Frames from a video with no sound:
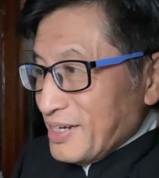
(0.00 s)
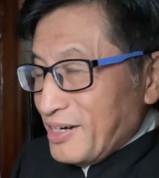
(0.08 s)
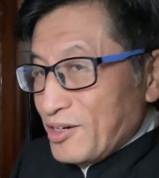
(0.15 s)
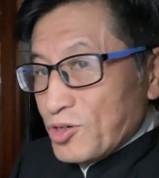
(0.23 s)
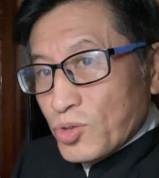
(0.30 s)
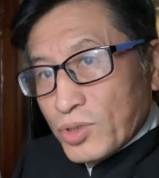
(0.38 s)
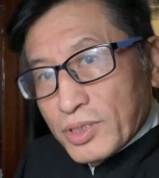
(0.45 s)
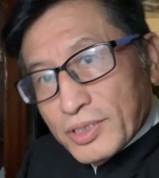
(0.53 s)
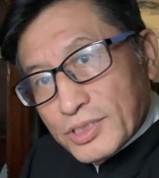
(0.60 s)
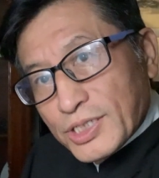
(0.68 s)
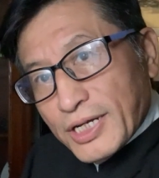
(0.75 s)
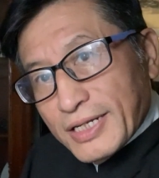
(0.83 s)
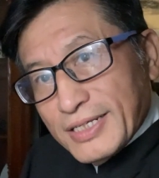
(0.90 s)
Or the
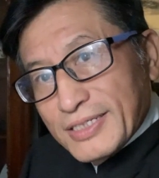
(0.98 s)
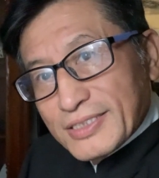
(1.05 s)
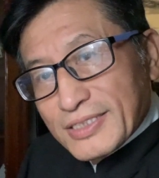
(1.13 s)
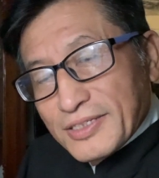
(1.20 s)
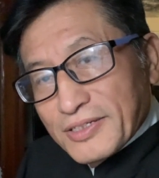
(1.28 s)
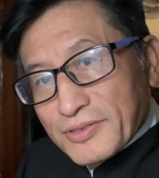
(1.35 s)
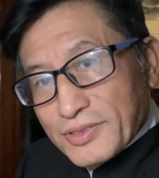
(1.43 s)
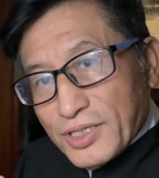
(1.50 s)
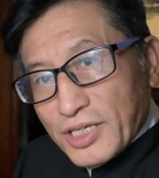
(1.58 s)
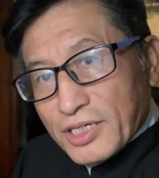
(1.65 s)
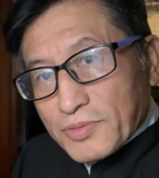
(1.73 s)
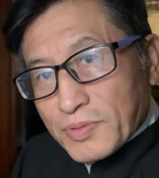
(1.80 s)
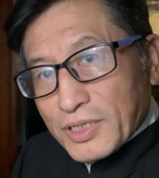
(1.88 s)
Chinese,
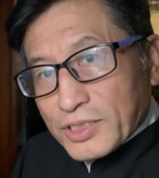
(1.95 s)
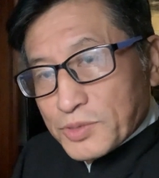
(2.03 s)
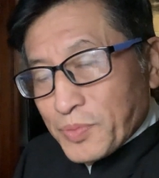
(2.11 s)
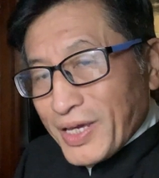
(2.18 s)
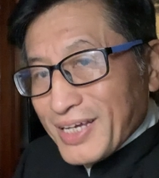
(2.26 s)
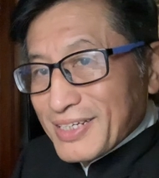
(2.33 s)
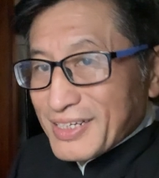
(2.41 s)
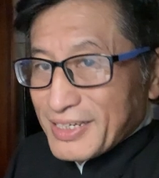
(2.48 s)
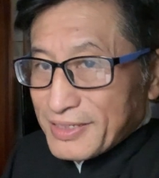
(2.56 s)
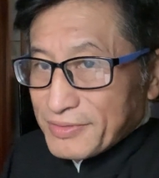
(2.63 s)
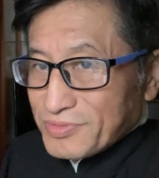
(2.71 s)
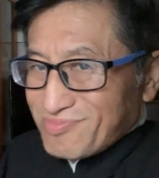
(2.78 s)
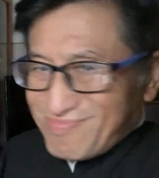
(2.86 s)
ink brush painting.
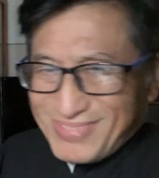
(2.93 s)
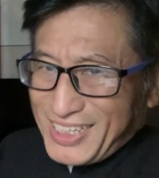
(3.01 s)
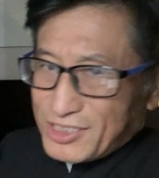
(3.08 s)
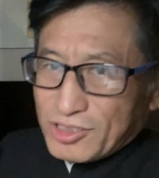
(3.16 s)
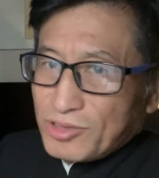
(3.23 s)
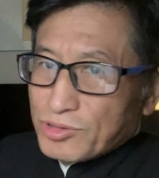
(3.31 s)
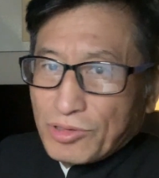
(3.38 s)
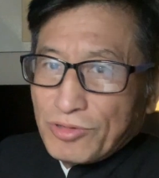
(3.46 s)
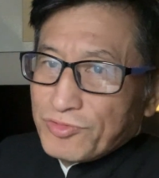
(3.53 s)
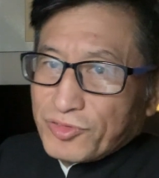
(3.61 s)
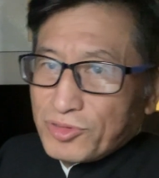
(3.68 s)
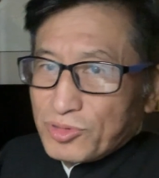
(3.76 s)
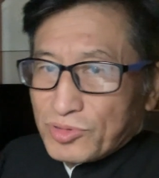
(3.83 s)
That's all kung
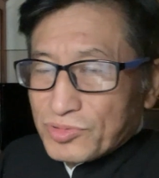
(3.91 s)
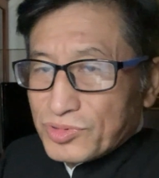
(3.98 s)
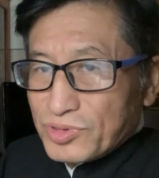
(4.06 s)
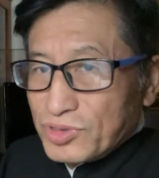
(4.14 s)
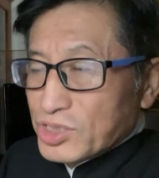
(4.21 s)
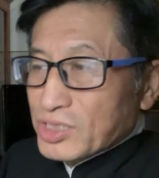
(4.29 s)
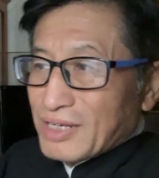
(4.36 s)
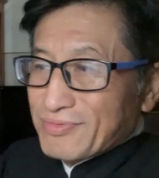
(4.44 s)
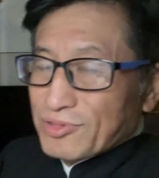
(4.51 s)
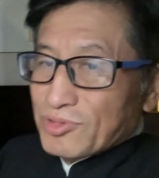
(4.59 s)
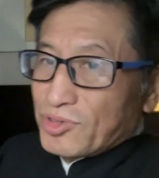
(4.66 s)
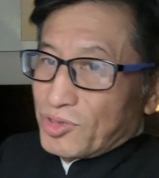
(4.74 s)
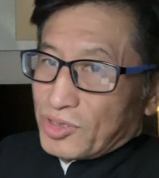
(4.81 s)
fu. You just have to
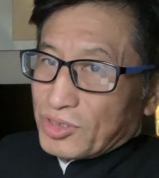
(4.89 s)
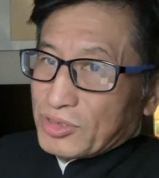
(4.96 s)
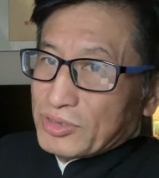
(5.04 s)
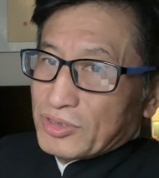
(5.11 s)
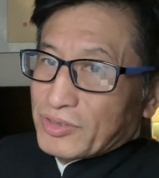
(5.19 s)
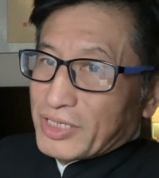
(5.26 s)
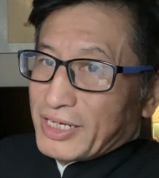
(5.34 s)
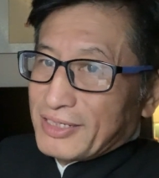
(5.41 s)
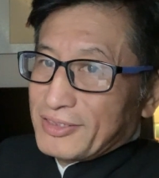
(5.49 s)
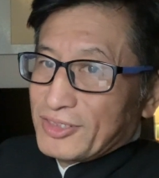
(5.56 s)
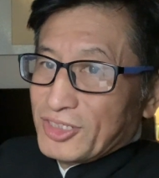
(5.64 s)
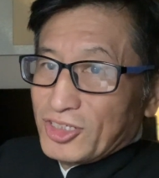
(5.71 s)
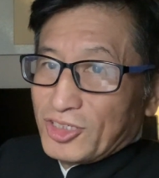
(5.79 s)
learn, okay?
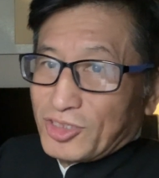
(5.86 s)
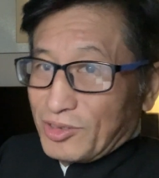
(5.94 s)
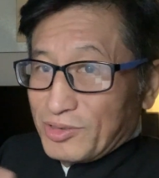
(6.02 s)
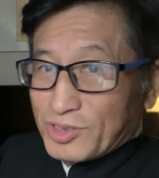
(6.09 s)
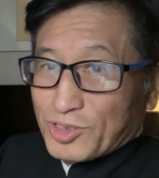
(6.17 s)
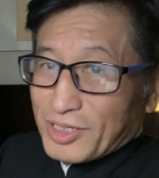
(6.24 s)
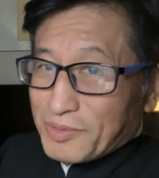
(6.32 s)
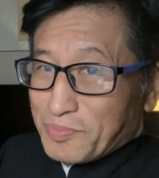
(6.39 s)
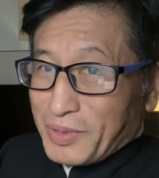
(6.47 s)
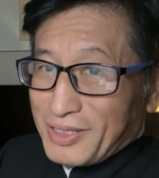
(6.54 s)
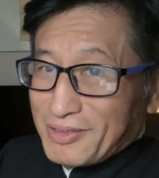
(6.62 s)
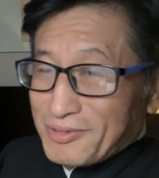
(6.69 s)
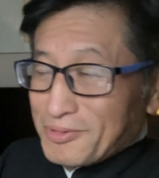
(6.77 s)
Don't try to
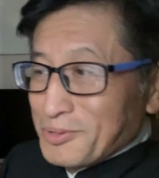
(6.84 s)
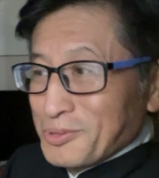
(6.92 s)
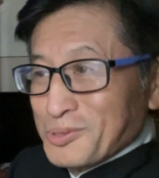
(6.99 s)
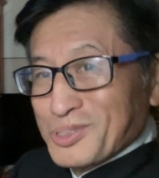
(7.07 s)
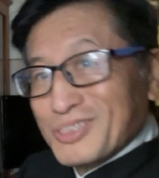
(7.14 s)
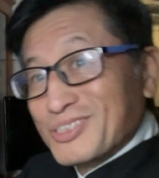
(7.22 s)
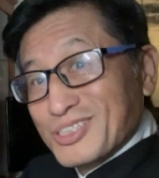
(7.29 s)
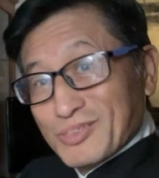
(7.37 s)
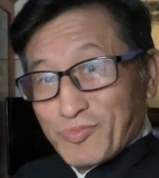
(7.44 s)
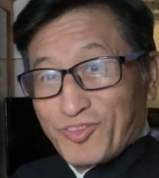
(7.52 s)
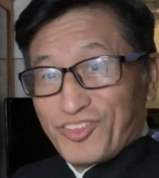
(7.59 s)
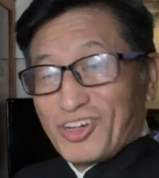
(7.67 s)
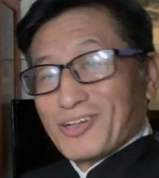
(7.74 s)
bend the rules. You just
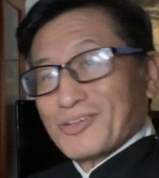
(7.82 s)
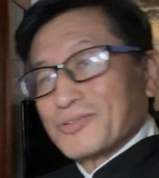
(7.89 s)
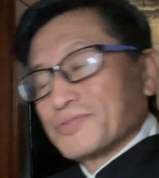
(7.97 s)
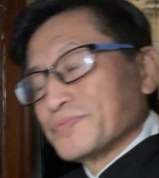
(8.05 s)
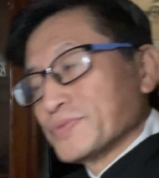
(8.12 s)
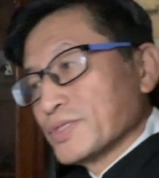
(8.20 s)
follow.